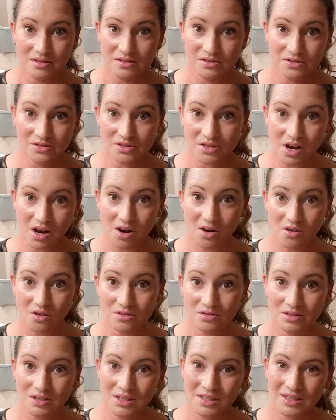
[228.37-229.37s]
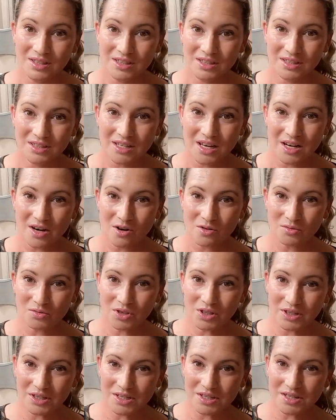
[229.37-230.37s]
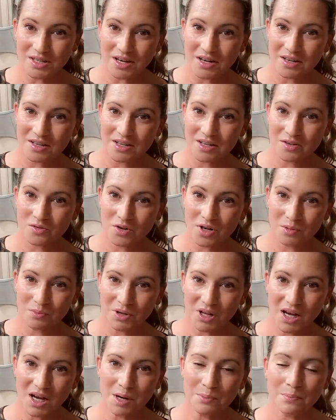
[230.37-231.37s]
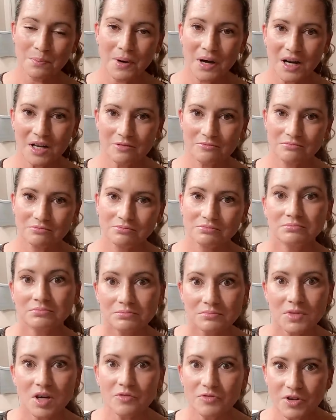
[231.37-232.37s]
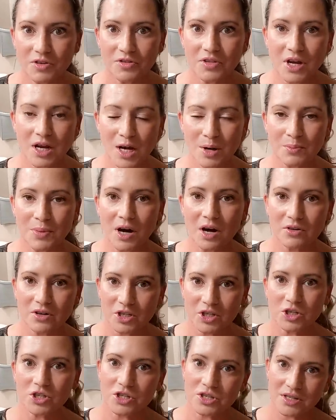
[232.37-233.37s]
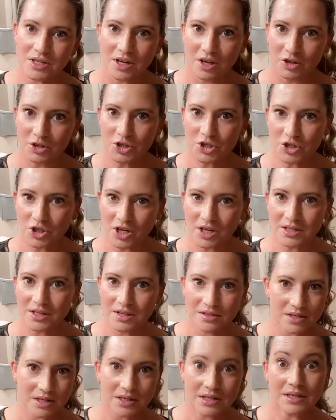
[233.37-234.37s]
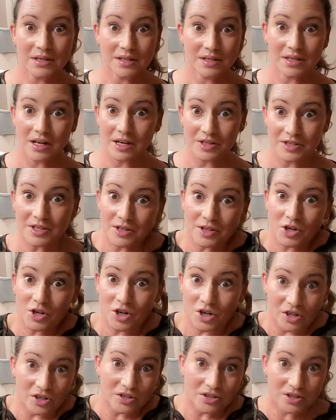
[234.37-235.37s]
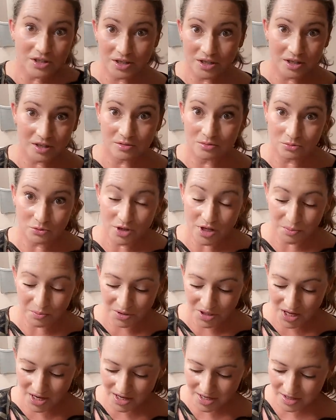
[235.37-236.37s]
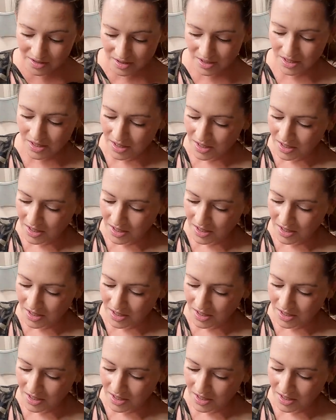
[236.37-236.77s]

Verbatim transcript: So they don't really say you need to reapply it, but if you think about it, you still should because it doesn't hurt to reapply it.